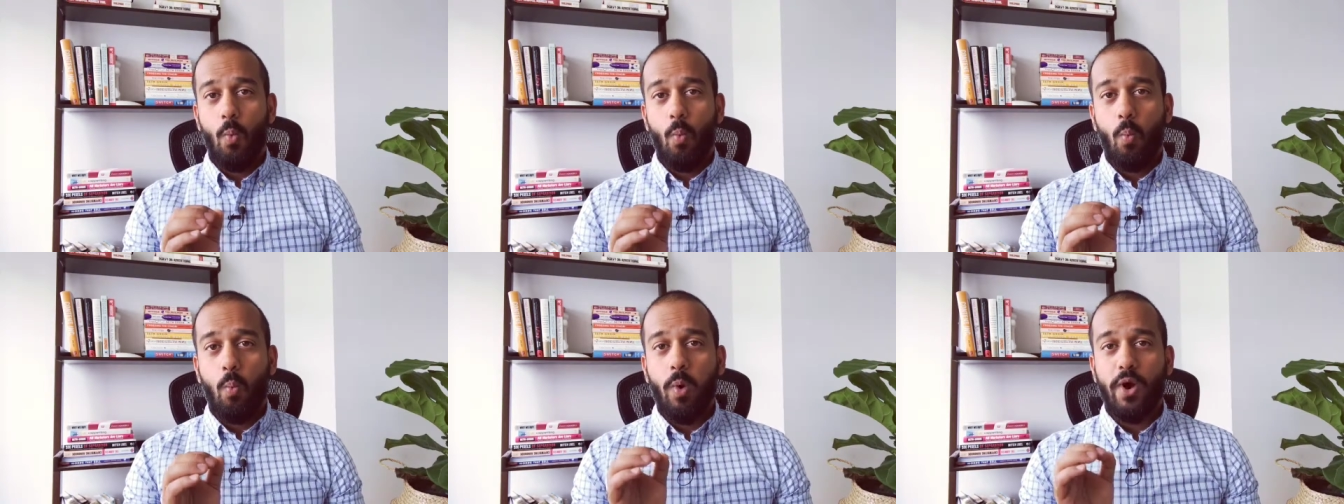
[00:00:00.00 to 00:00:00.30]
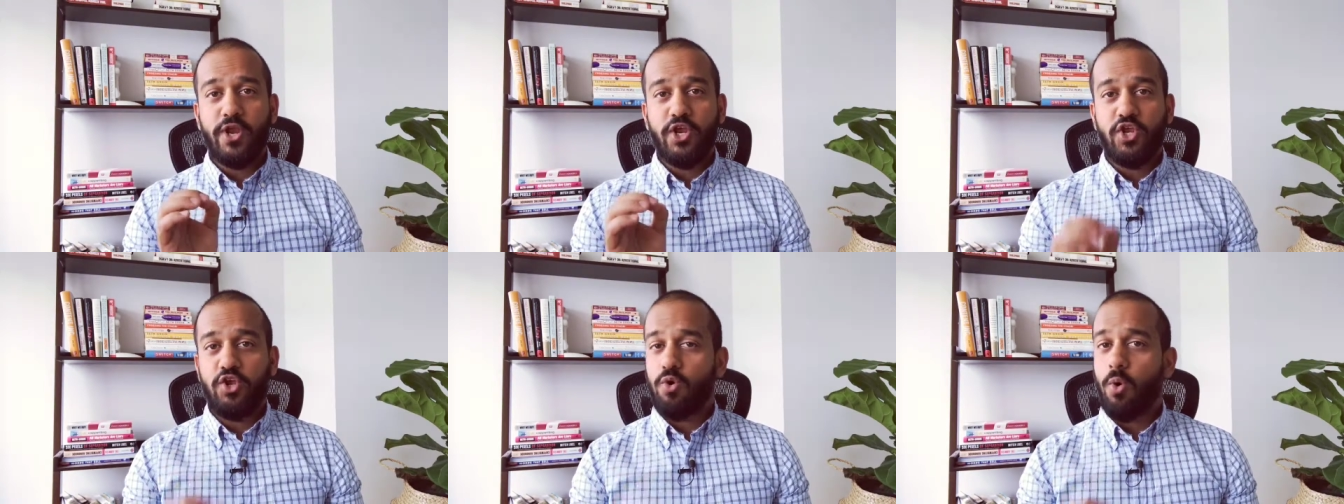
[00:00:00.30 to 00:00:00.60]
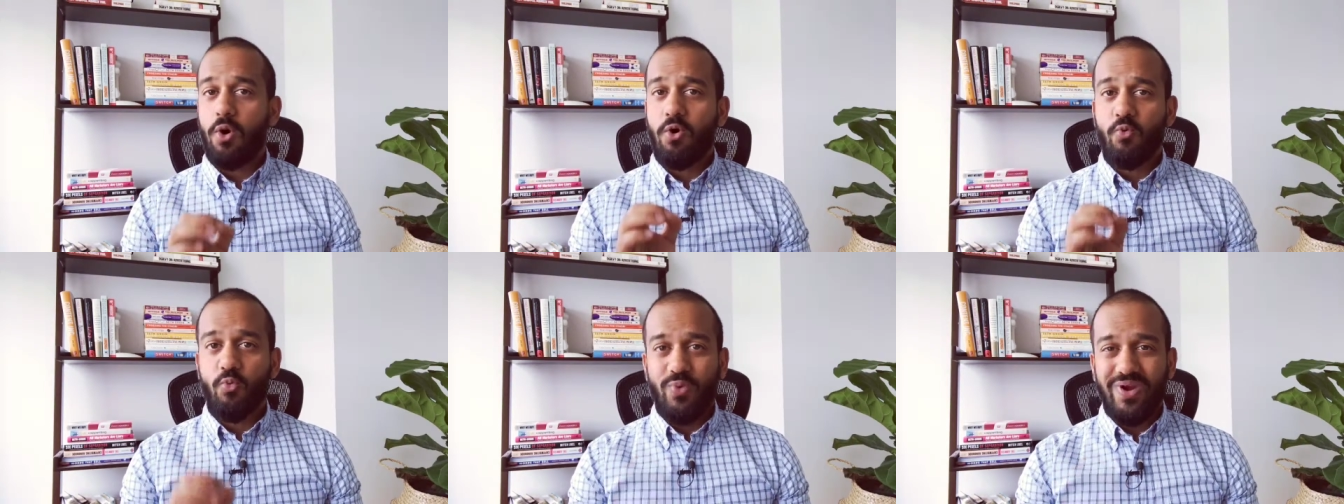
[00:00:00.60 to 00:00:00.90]
what
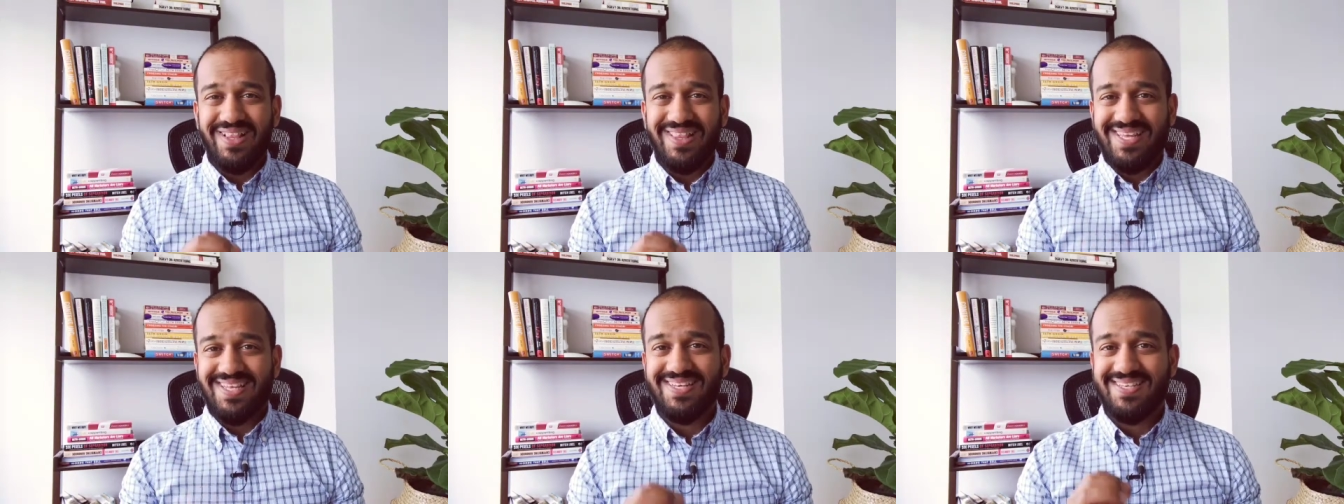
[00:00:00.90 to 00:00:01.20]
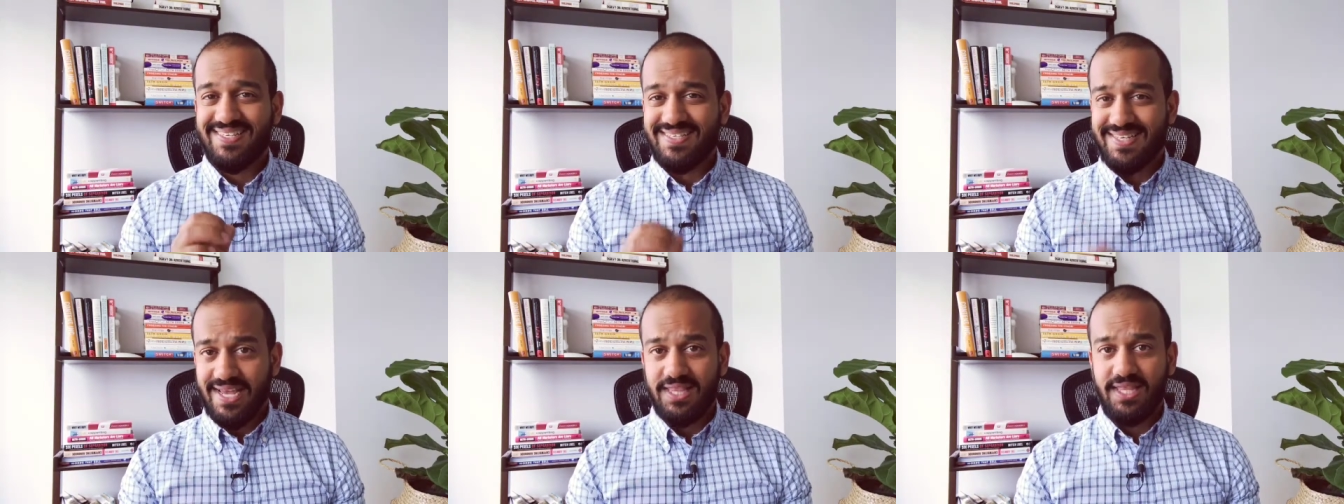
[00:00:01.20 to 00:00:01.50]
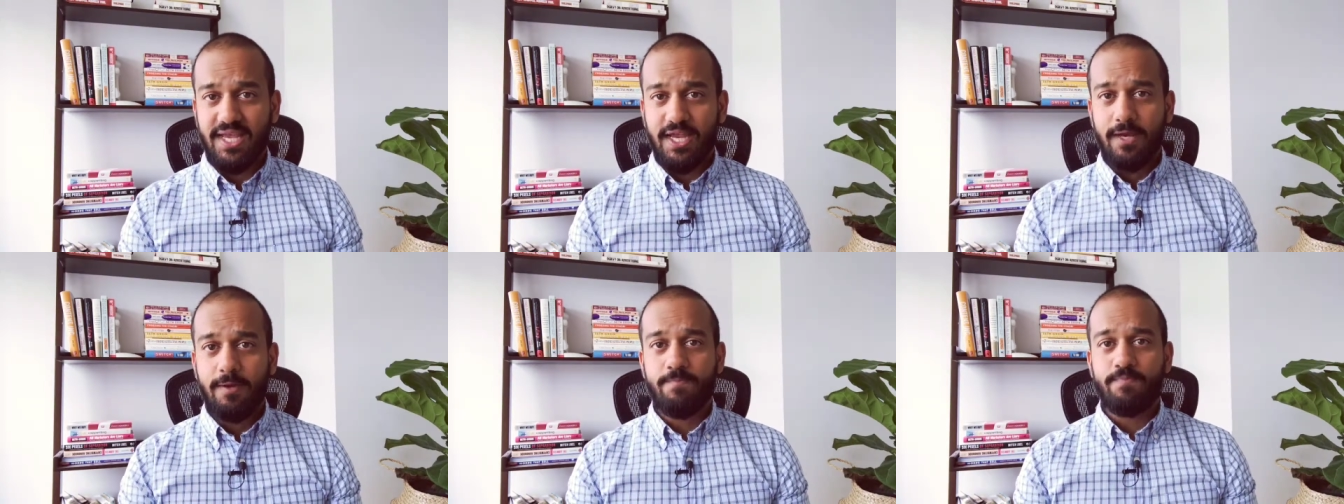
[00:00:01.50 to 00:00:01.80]
you're really
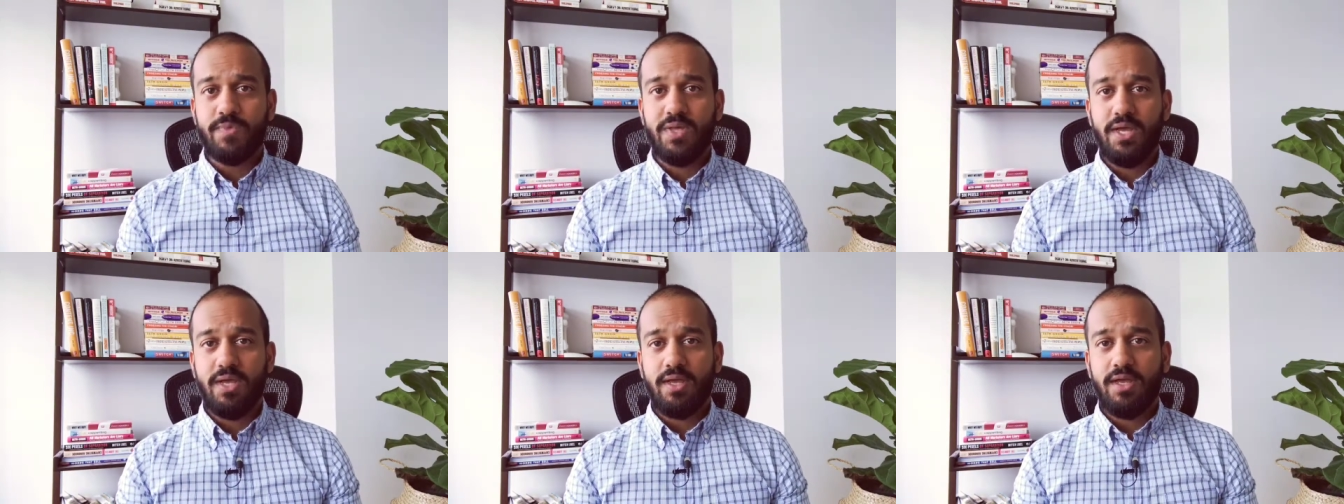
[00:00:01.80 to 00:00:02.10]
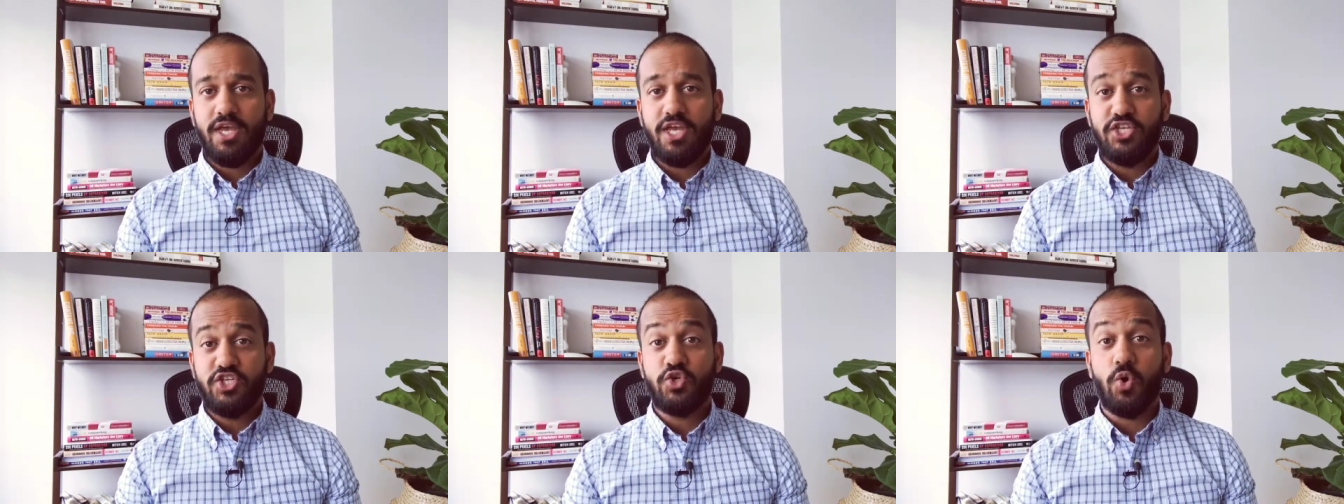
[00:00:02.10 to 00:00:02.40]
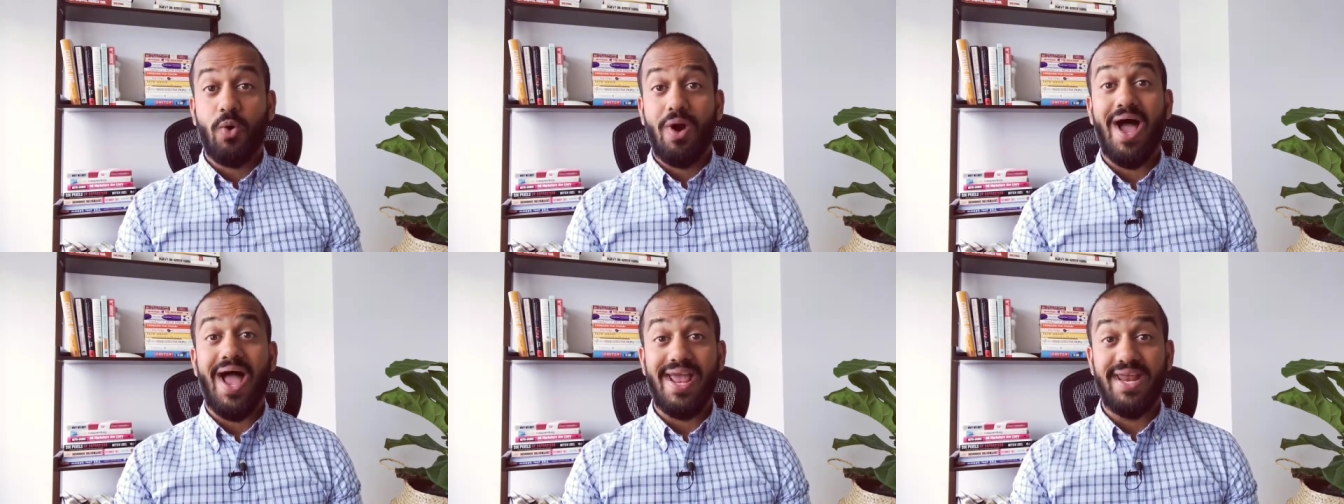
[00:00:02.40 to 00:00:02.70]
selling is
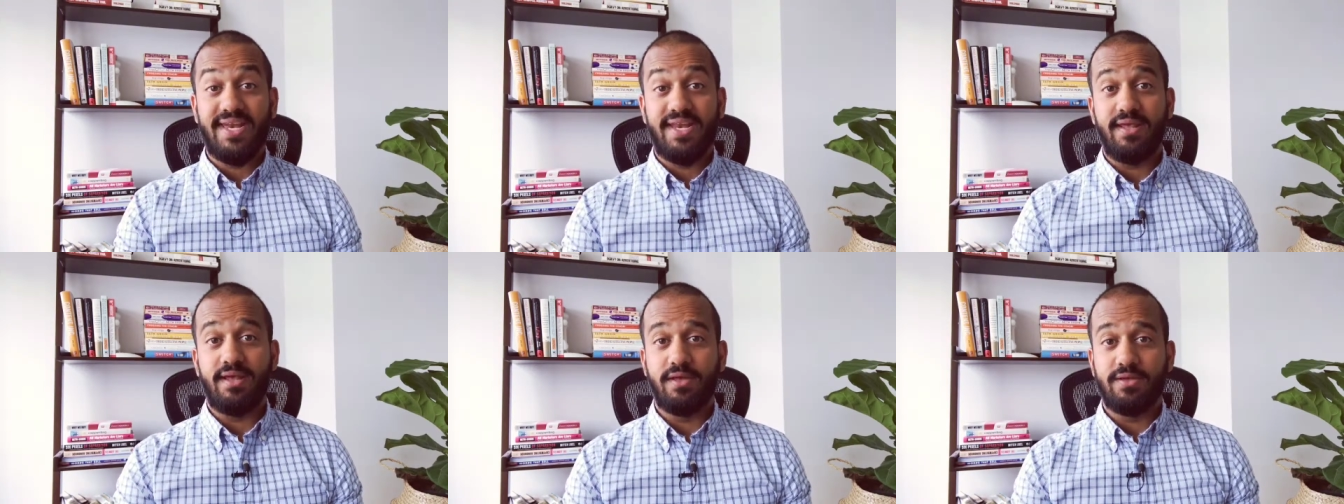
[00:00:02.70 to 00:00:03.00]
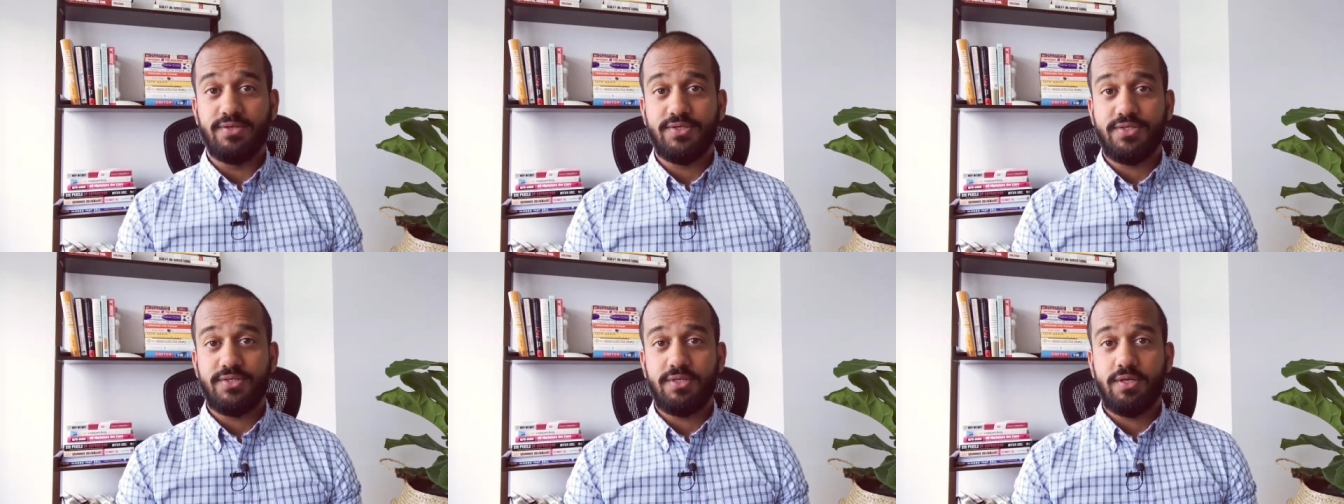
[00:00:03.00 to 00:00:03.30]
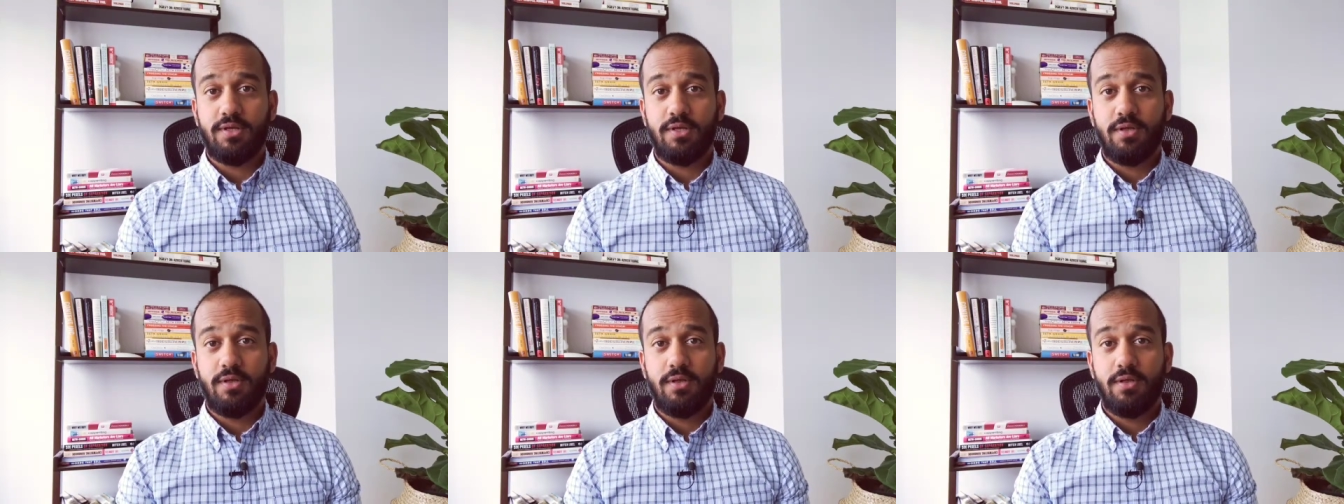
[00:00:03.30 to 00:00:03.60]
your ideas.